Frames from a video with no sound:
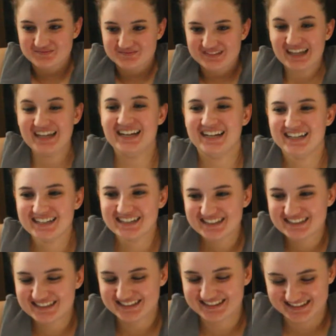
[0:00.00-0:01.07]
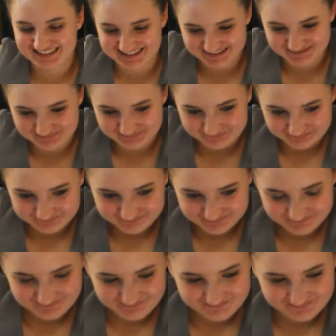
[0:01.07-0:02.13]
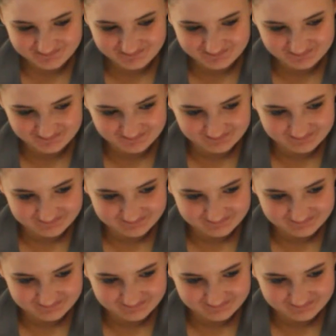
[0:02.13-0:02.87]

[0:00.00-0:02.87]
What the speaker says: The person shown says nothing.